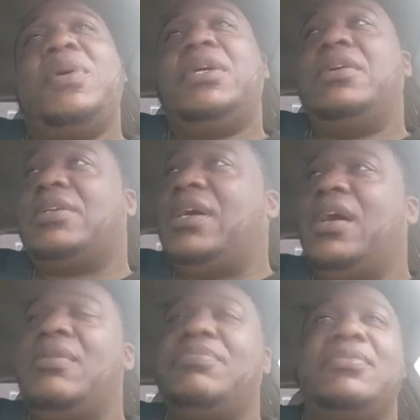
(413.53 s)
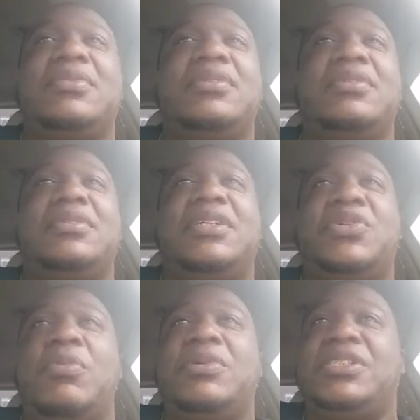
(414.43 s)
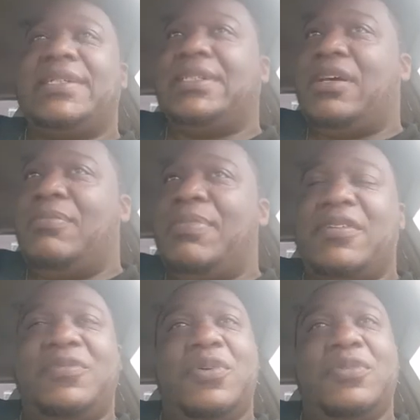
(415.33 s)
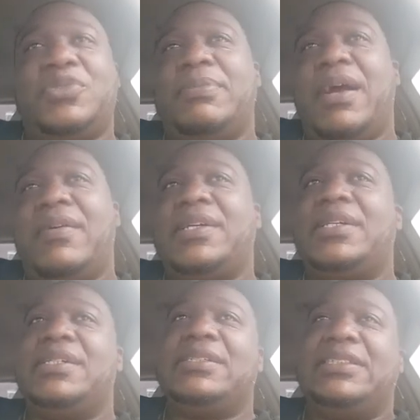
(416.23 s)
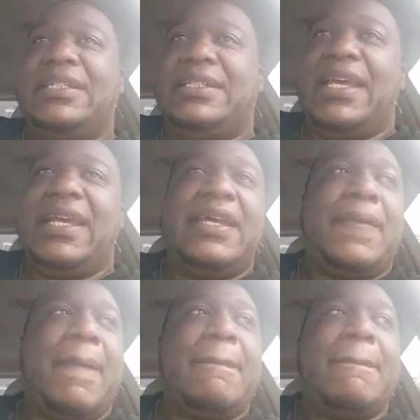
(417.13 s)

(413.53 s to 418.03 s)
We hooked up. She told me she likes to come back and forth to America. She did.